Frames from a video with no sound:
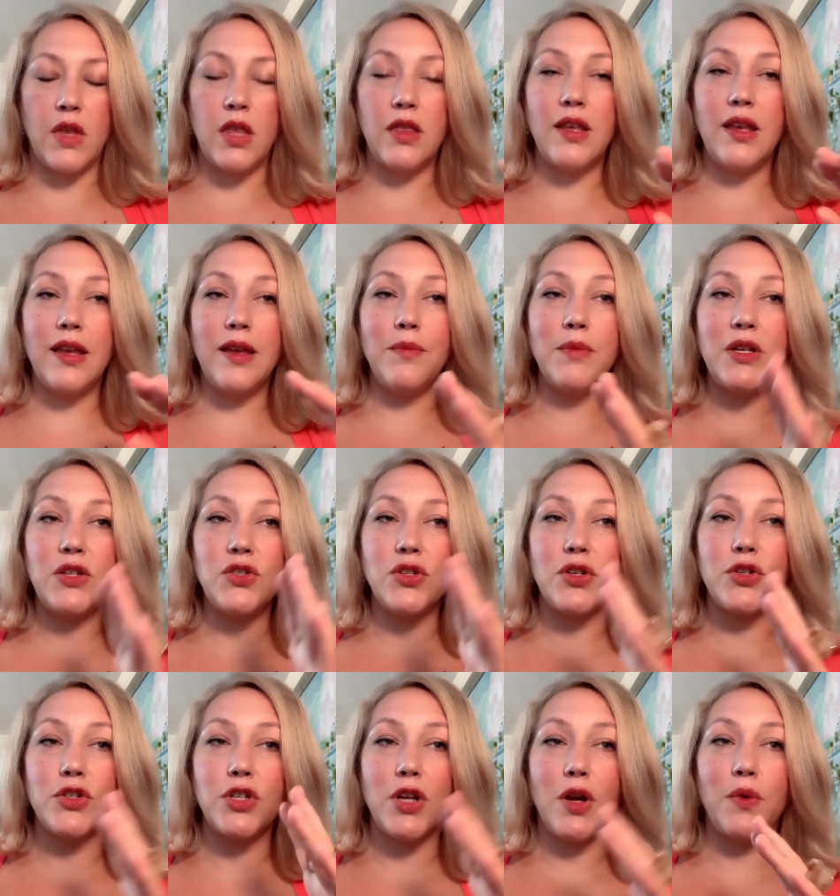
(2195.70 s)
the image
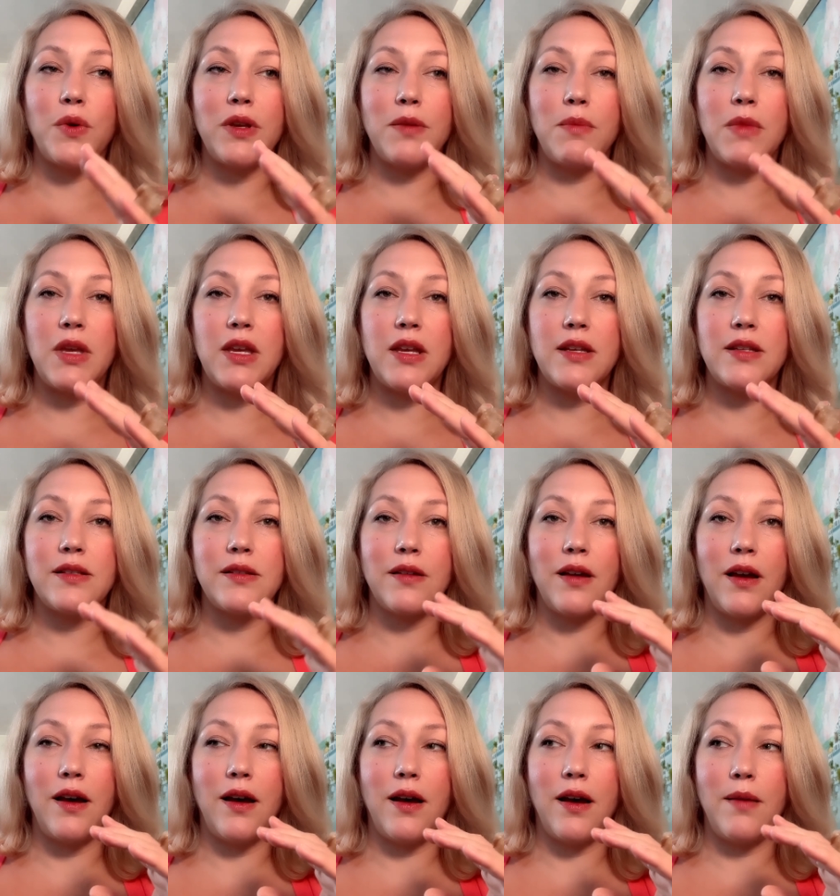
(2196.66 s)
they're showing me is
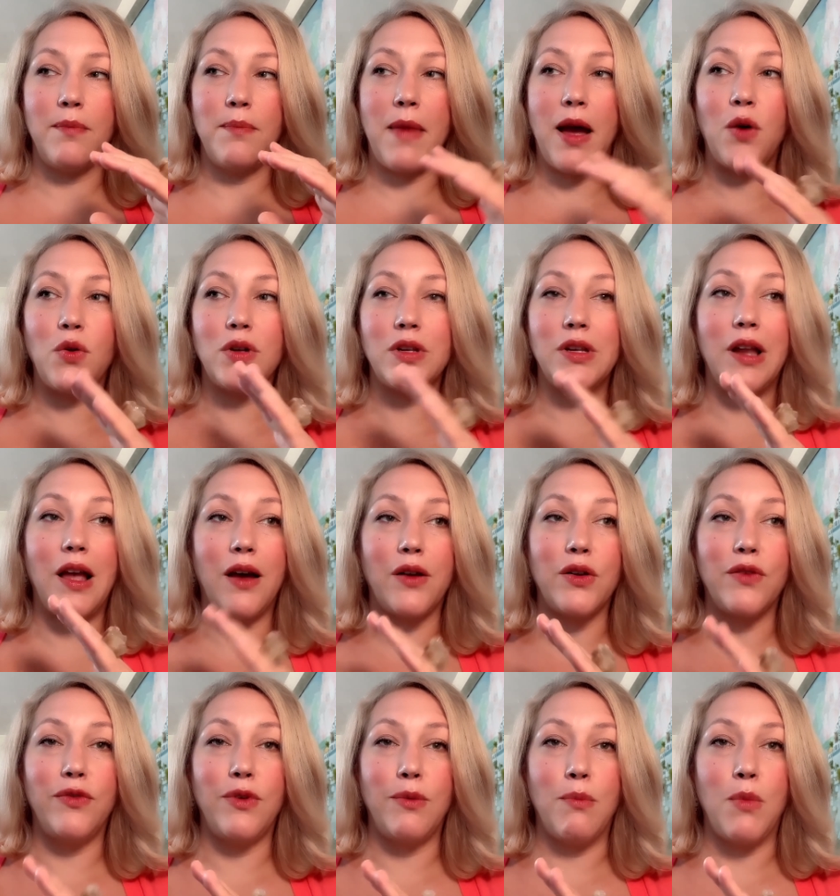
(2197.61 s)
a, a mountain out
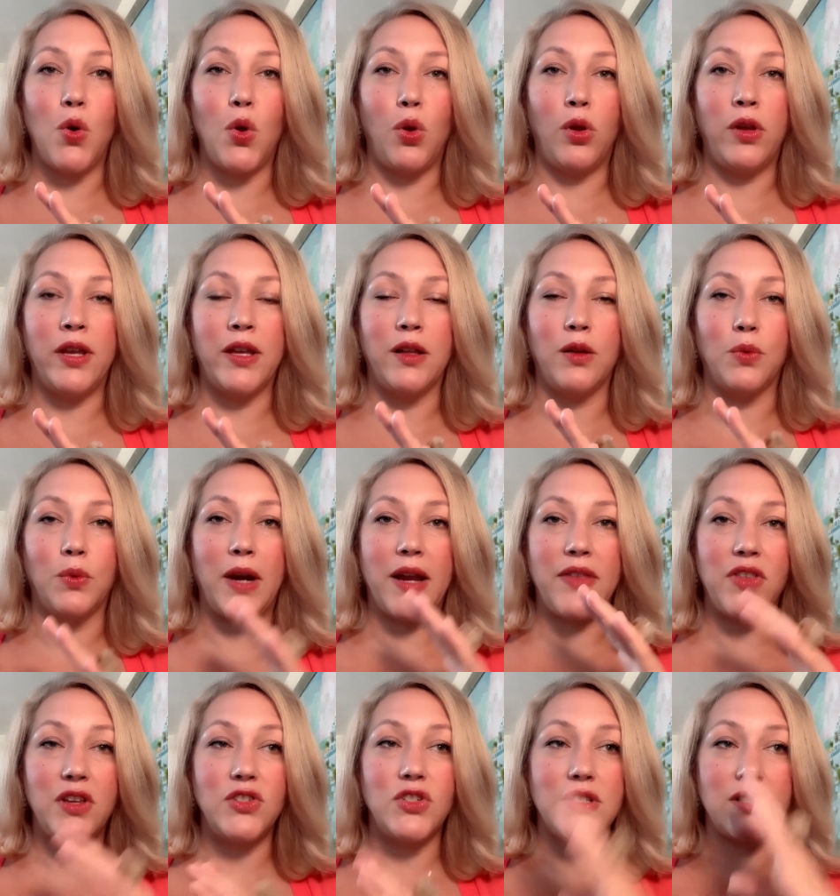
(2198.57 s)
of a molehill, right?
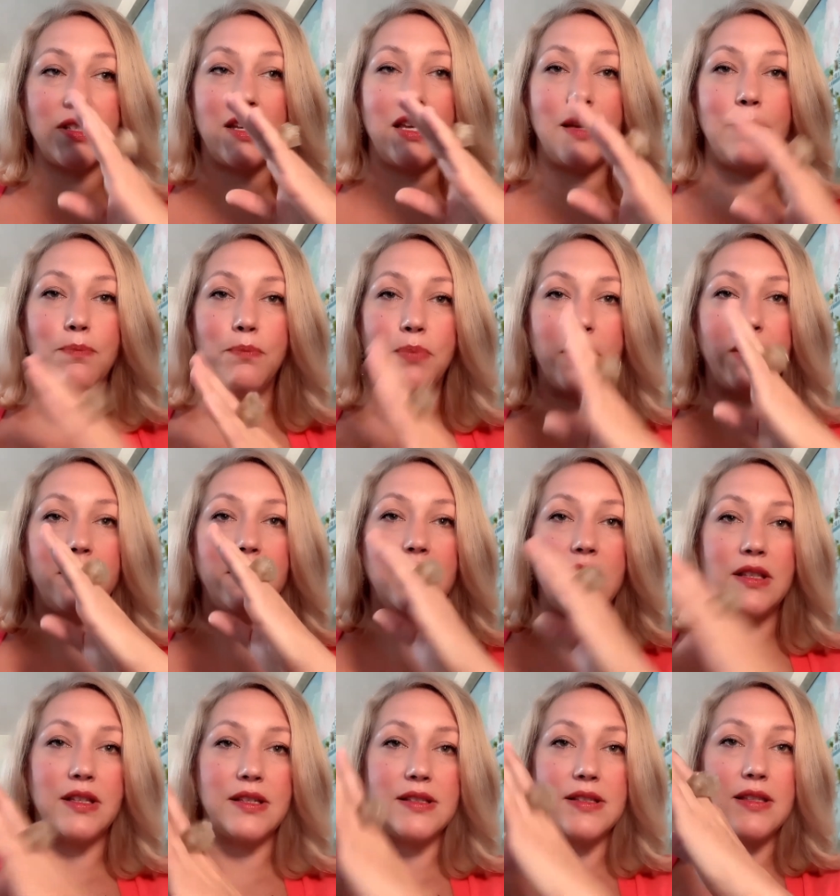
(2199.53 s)
They just keep
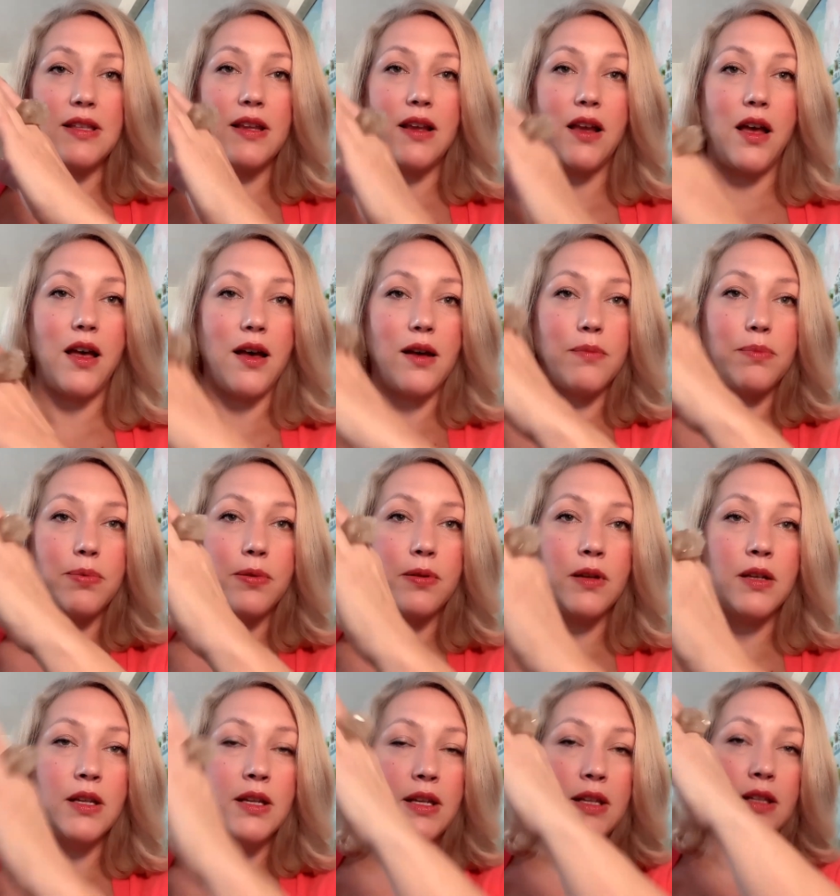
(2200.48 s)
building this thing up
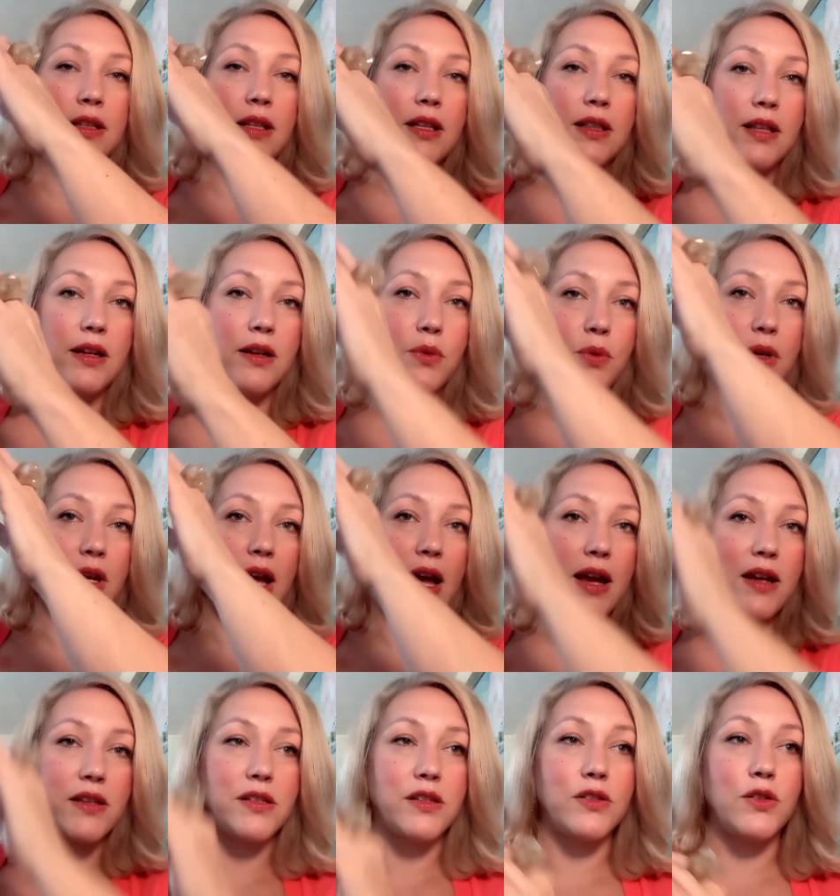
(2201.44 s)
that they're
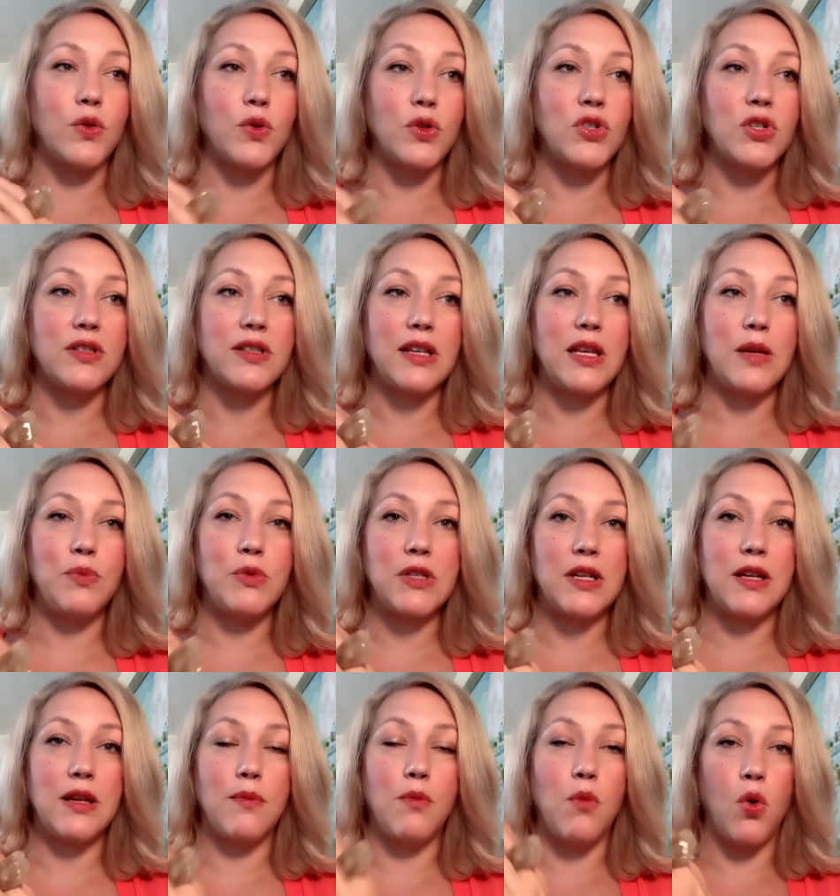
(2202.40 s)
reacting to. It just keeps
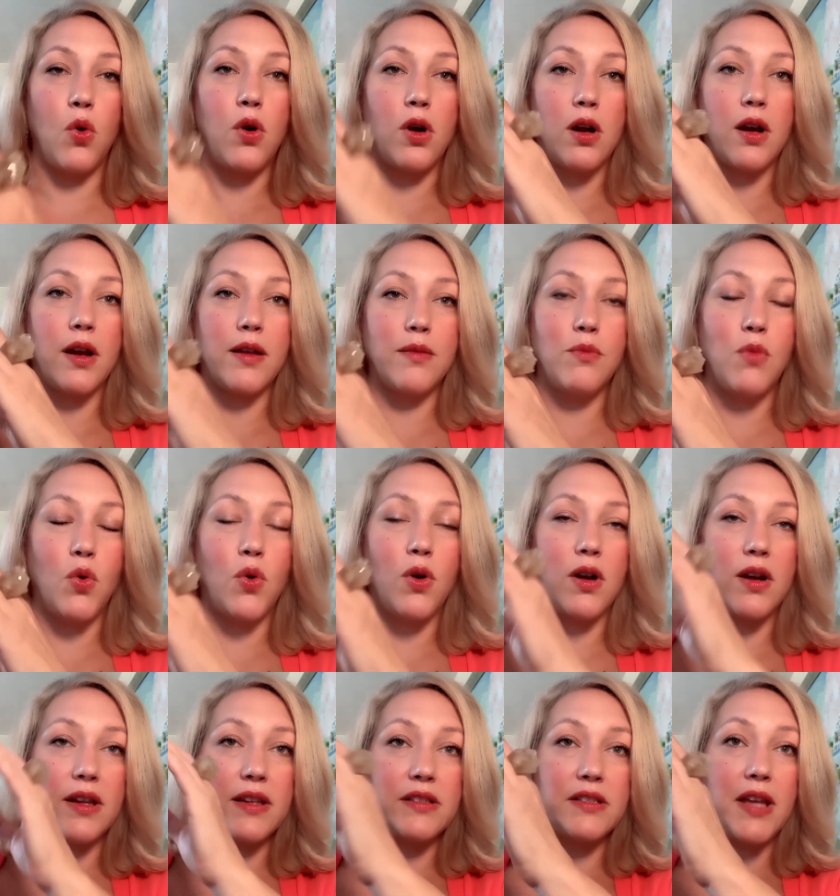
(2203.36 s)
getting more and
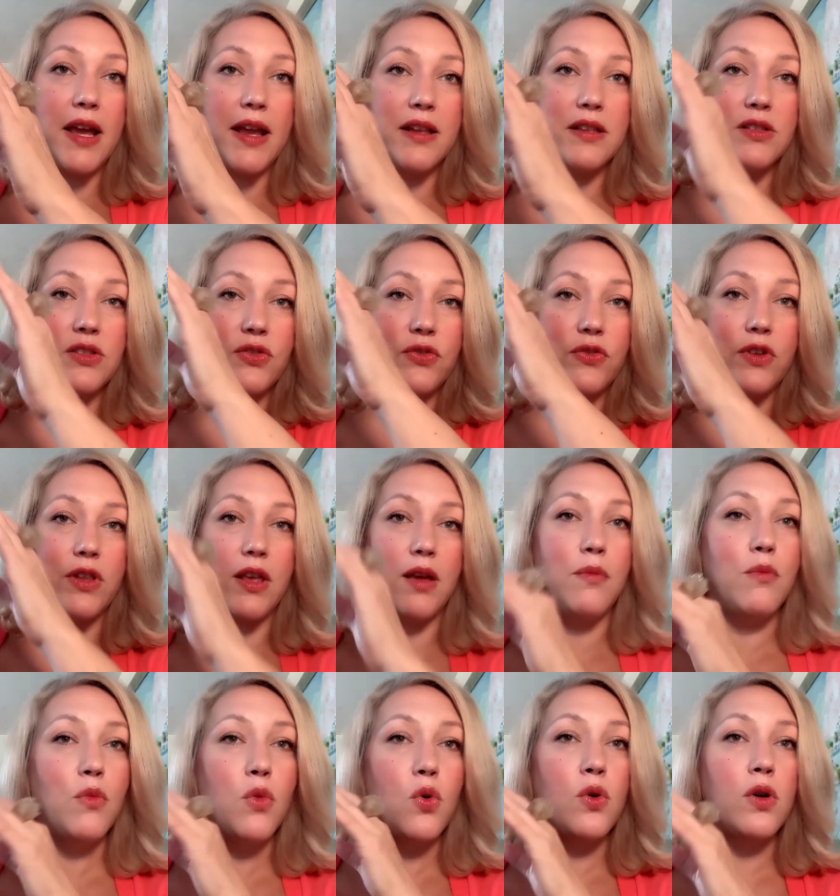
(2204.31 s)
more intense for
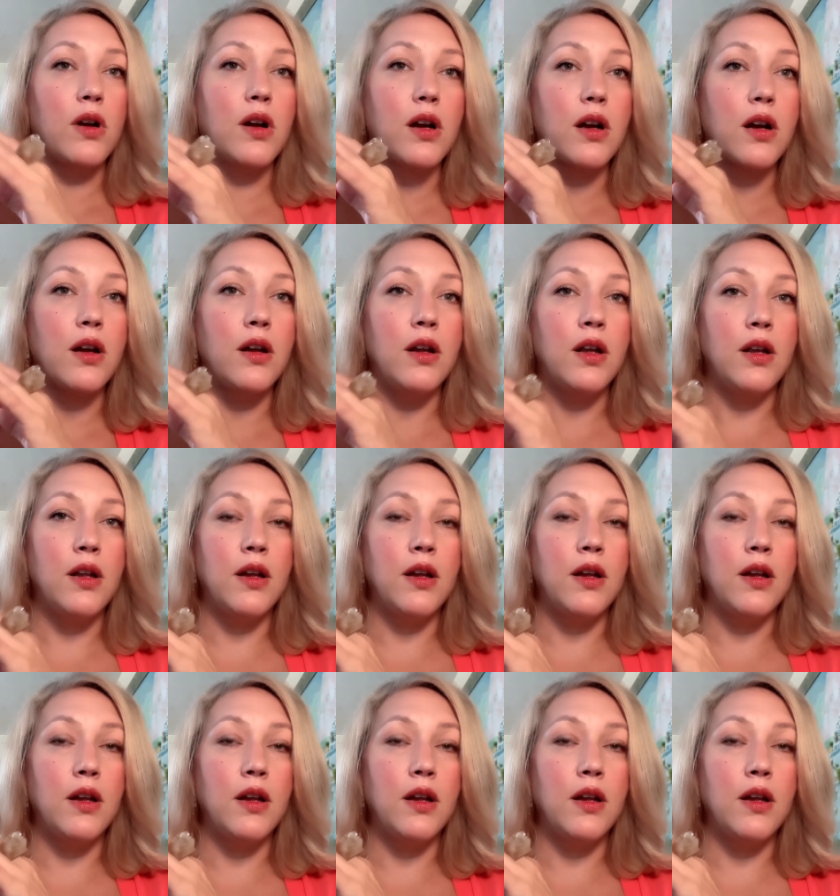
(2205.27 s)
them, more